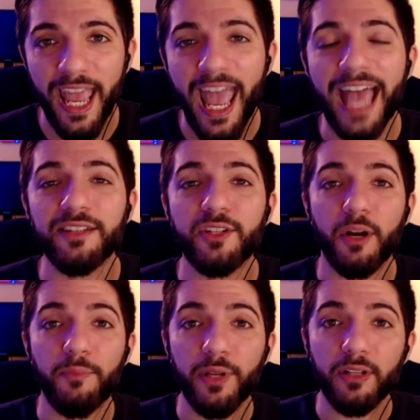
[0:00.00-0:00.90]
and
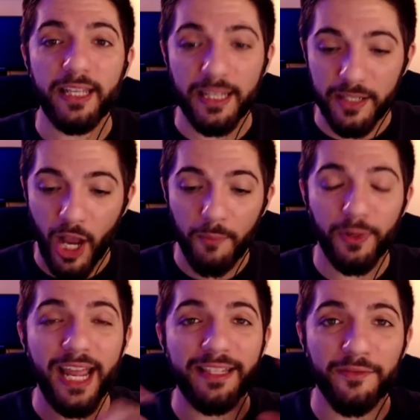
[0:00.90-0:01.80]
start building this
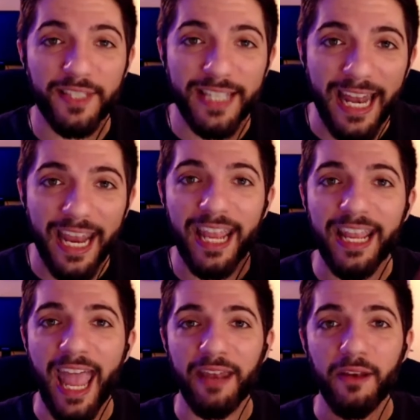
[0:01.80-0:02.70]
comprehensive setting
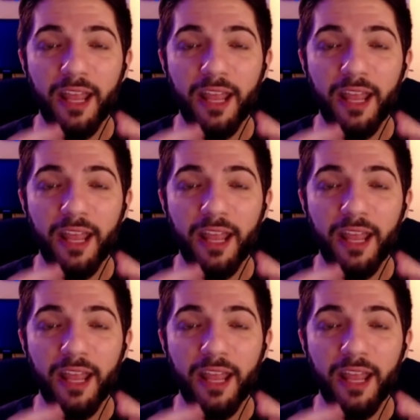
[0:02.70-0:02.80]
and,